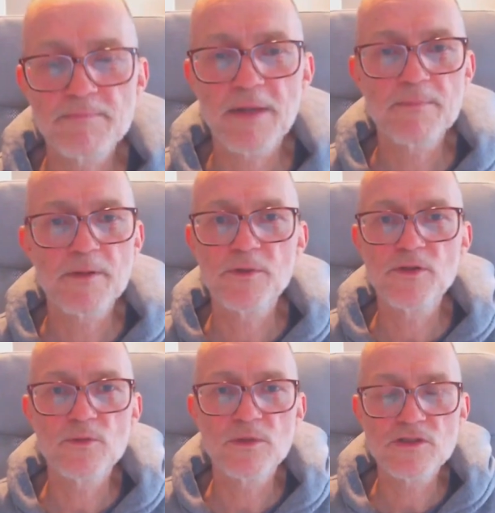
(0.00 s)
paper, but
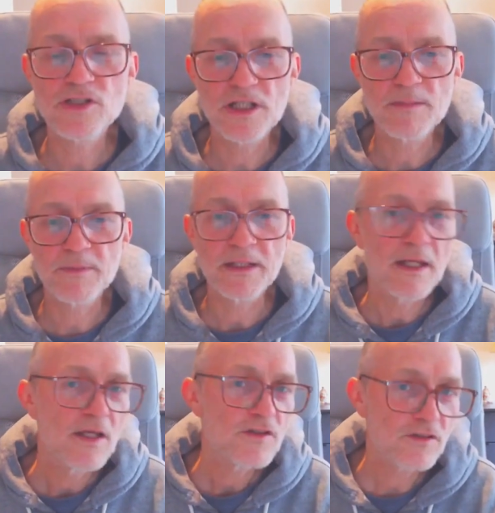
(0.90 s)
do it cheaply.
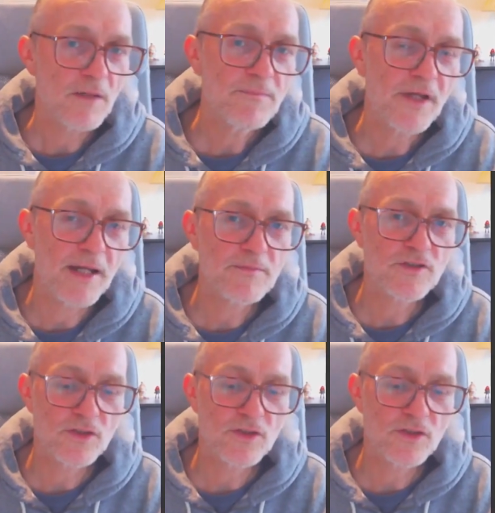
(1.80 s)
Sometimes